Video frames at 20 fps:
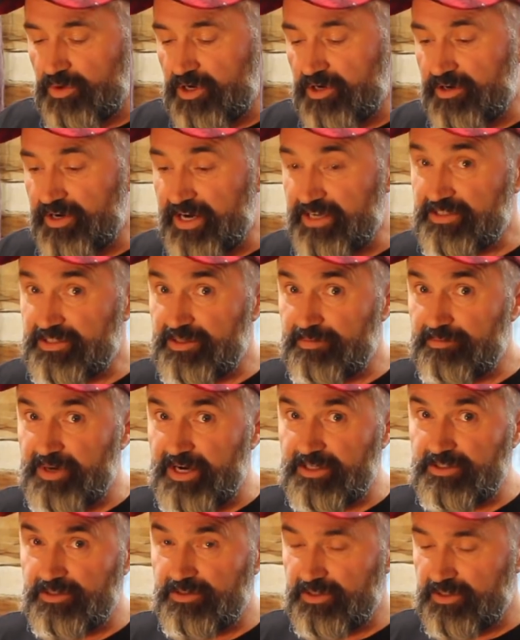water has an
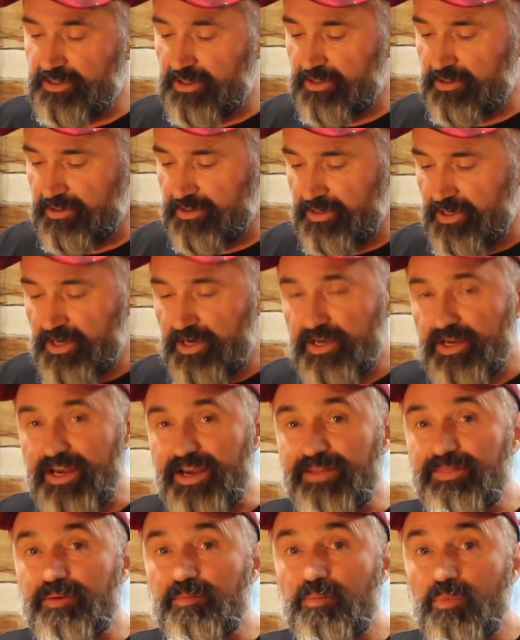impact on the color,
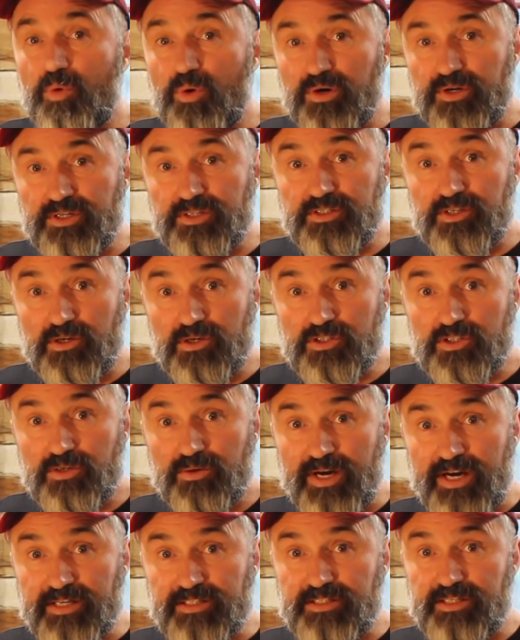and the mordant also
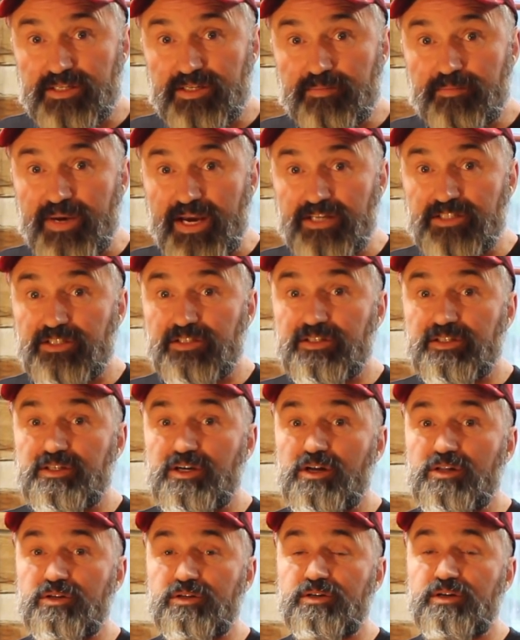has an impact on the
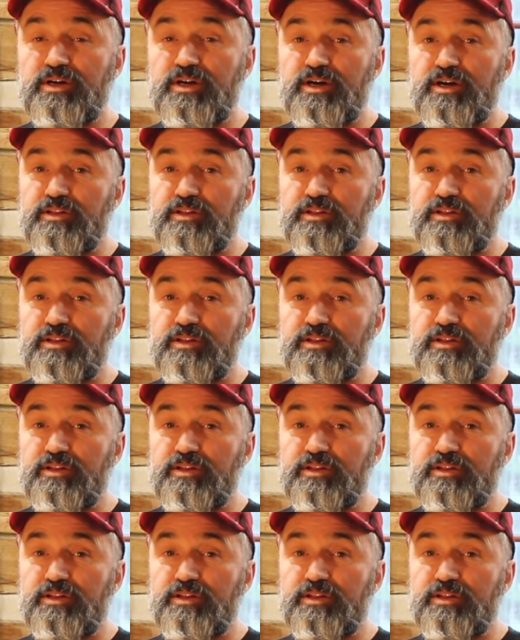color.